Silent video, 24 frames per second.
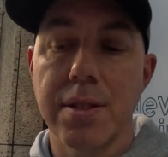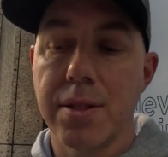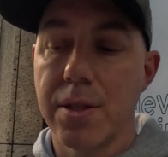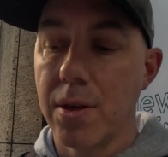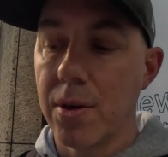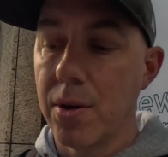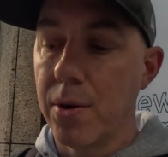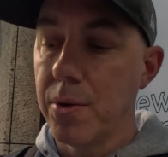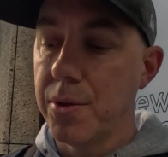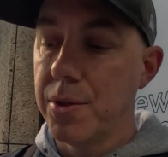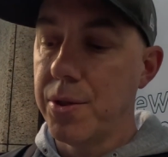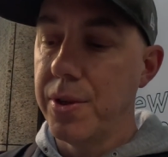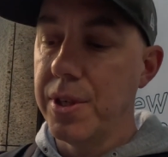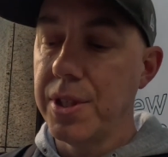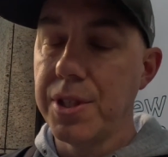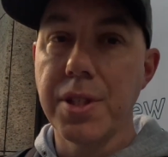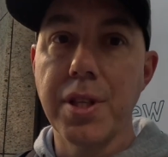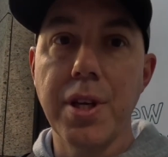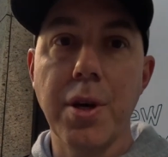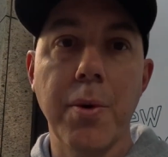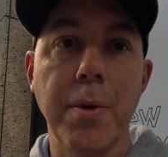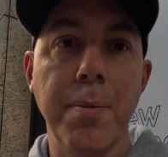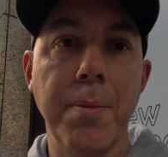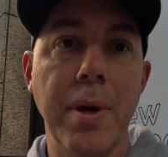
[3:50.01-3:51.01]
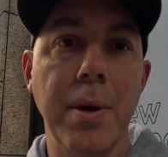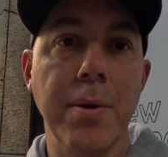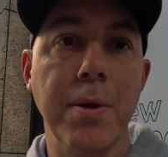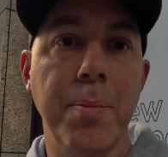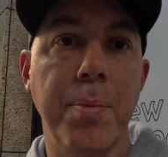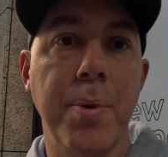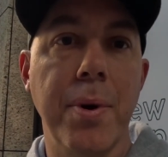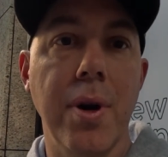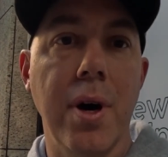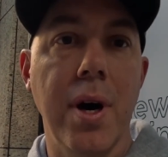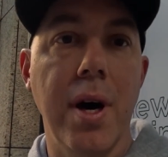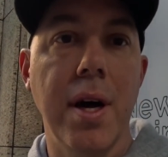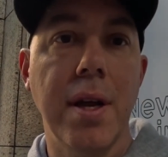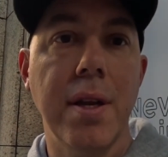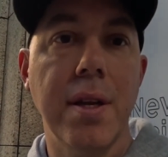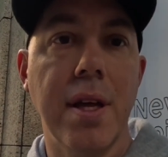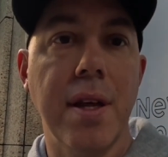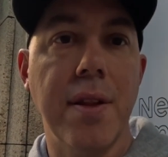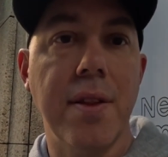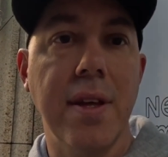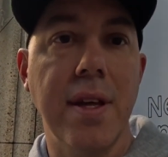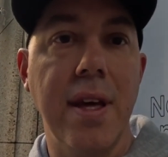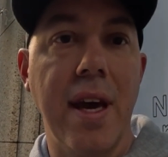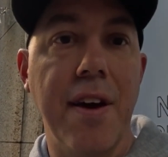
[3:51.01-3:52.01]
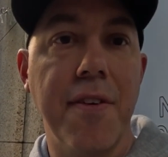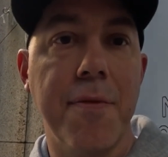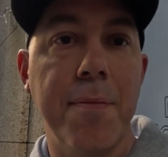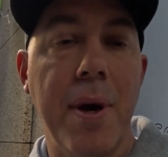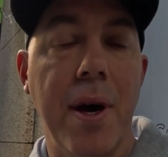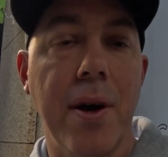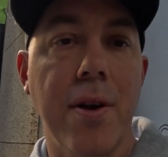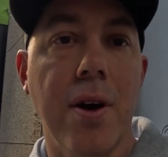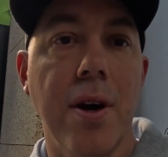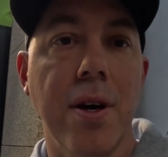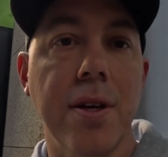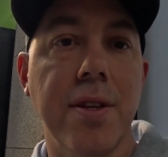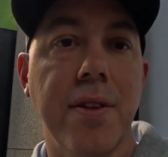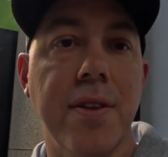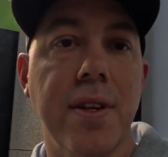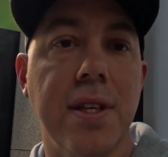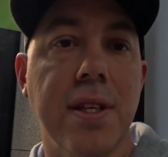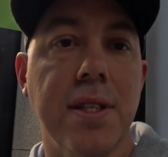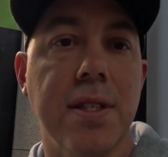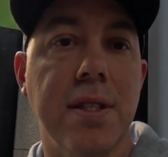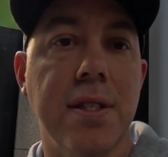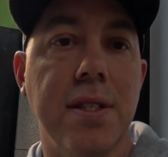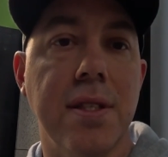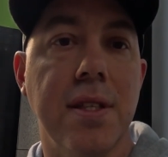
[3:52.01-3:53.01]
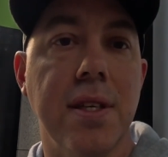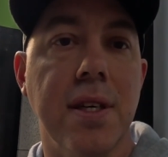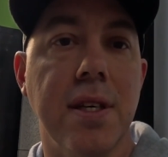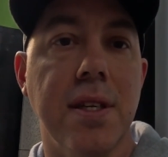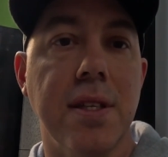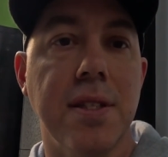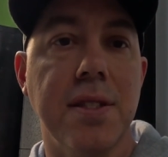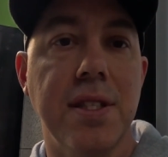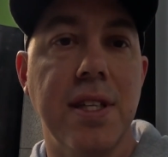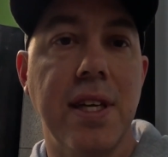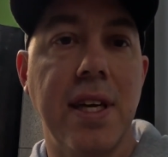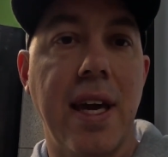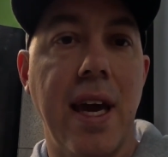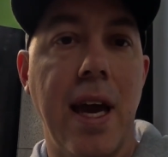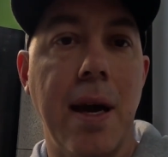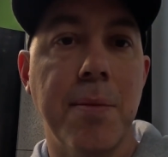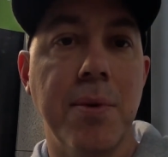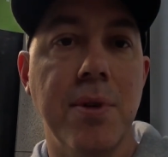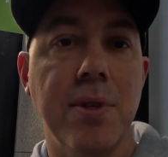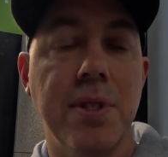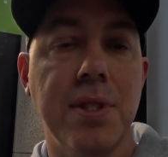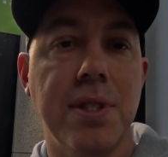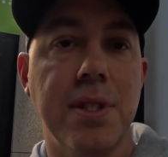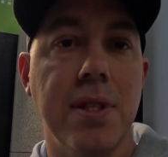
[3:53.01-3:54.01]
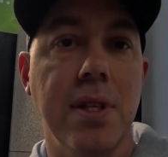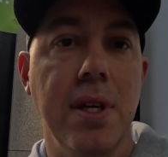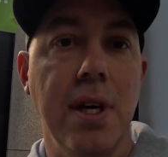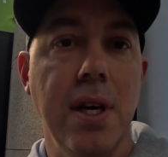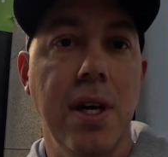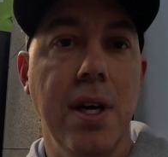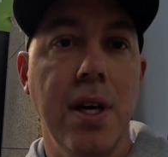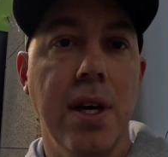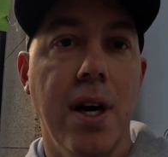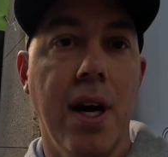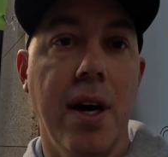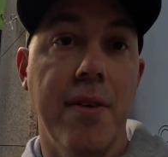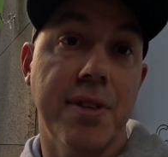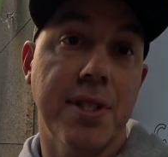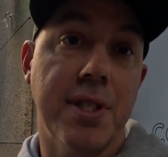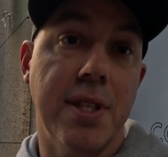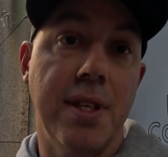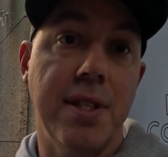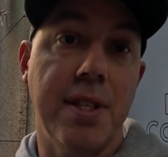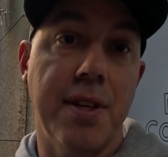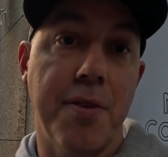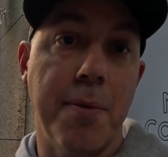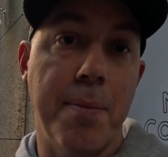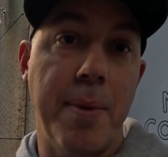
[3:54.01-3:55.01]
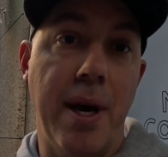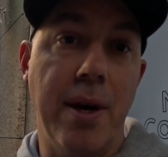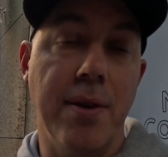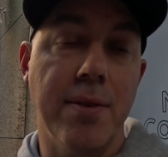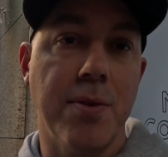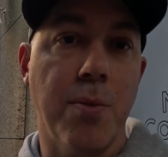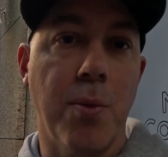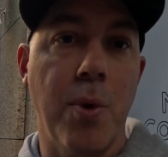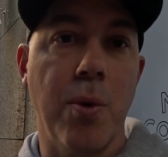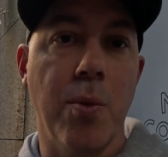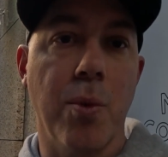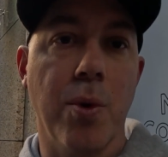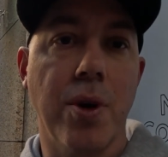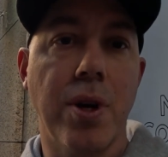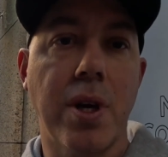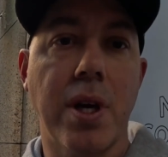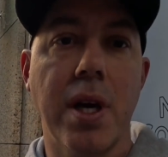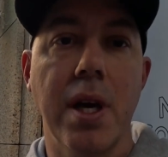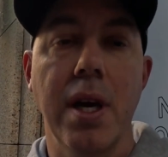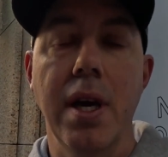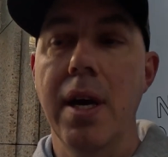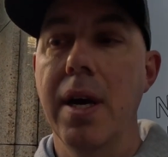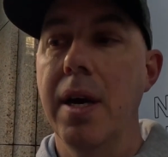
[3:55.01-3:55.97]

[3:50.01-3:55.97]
So traditionally you wouldn't be able to put on the F mount onto the Z cameras. Obviously a different mount, it won't work.